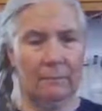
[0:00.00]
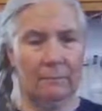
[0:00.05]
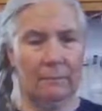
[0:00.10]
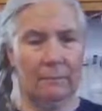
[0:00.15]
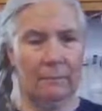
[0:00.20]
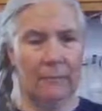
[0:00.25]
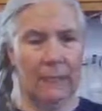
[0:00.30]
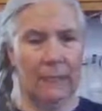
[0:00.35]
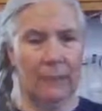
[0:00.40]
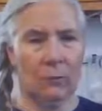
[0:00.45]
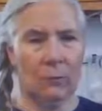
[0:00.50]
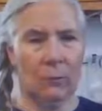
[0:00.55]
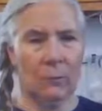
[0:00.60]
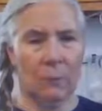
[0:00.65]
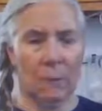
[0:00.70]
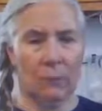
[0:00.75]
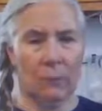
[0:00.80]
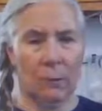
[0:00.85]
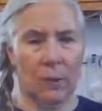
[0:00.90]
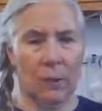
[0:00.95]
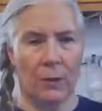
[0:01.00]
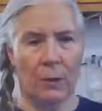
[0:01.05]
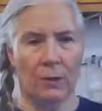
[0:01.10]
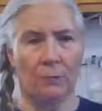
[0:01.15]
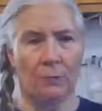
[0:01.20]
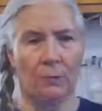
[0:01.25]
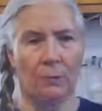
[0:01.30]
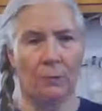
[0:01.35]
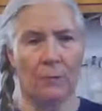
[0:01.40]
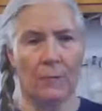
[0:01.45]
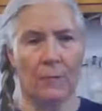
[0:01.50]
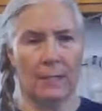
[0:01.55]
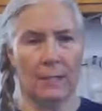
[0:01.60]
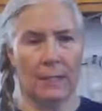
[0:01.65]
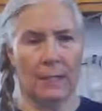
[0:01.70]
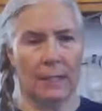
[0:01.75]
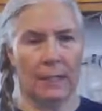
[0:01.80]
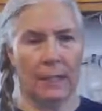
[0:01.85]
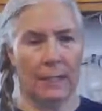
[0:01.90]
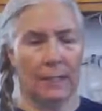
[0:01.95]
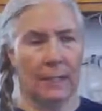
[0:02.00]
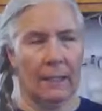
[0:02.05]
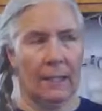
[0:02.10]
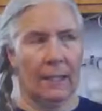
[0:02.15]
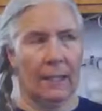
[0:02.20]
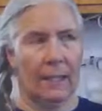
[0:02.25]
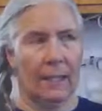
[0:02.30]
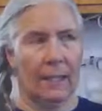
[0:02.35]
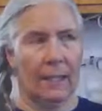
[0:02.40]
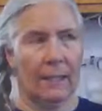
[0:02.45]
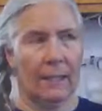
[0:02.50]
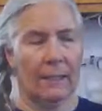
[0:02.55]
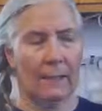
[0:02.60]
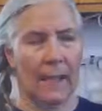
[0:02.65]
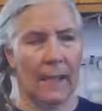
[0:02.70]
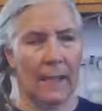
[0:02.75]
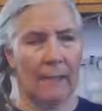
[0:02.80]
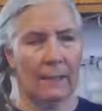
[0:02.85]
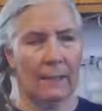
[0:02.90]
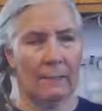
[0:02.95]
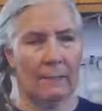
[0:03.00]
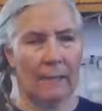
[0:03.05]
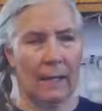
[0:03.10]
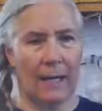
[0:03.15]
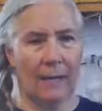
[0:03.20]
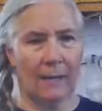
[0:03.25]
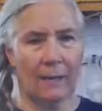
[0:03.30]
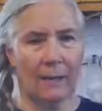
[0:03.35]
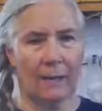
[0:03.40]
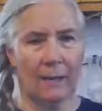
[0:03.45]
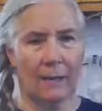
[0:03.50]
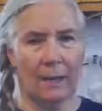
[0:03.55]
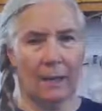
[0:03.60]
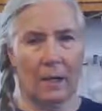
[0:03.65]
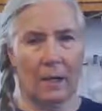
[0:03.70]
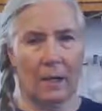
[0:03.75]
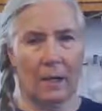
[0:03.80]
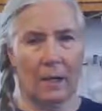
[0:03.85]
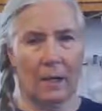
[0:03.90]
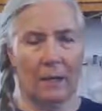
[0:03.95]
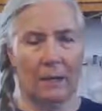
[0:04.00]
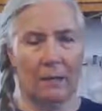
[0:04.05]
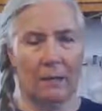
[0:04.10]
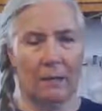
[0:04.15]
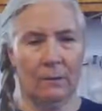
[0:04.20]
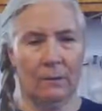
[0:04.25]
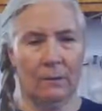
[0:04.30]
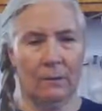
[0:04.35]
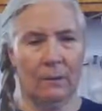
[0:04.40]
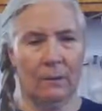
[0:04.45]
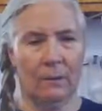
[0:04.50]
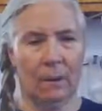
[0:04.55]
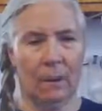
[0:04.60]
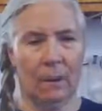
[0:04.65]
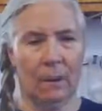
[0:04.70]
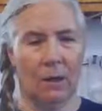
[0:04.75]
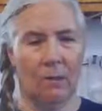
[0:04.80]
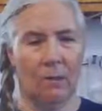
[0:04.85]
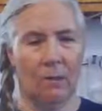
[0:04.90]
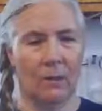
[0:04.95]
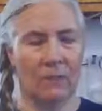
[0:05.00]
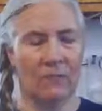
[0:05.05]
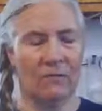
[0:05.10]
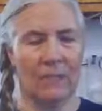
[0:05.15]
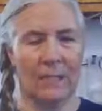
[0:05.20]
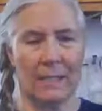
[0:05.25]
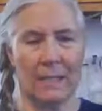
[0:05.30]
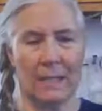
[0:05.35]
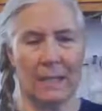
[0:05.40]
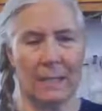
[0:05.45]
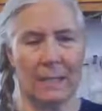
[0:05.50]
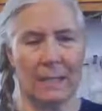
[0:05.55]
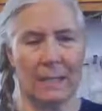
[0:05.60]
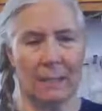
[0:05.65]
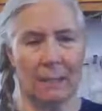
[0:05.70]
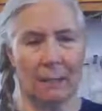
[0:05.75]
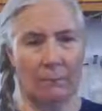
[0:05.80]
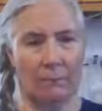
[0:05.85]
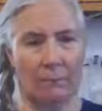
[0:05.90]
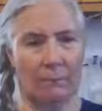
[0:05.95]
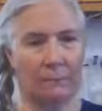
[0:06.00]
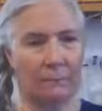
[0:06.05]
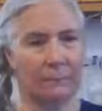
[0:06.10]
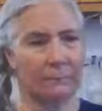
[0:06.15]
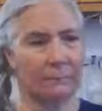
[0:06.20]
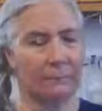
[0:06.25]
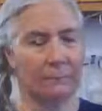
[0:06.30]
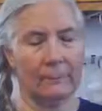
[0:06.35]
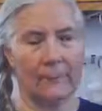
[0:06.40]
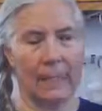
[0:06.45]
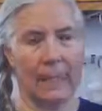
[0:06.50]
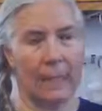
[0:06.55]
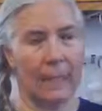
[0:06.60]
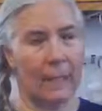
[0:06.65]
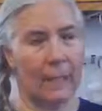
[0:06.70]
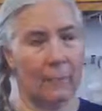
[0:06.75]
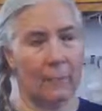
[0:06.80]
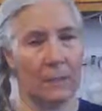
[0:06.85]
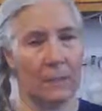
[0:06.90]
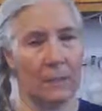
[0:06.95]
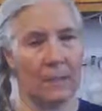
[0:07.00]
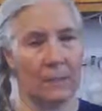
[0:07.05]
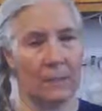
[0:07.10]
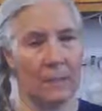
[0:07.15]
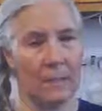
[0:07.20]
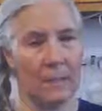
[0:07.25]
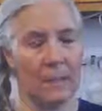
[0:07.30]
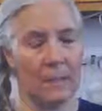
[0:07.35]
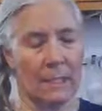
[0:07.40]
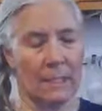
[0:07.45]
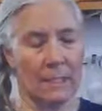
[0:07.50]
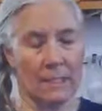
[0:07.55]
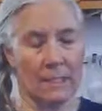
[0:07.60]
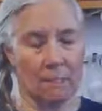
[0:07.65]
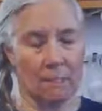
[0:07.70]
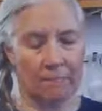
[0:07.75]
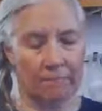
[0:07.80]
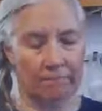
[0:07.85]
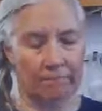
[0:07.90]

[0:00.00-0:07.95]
Like when my brother was sick and dying of cancer, I was visiting him. I miss those days.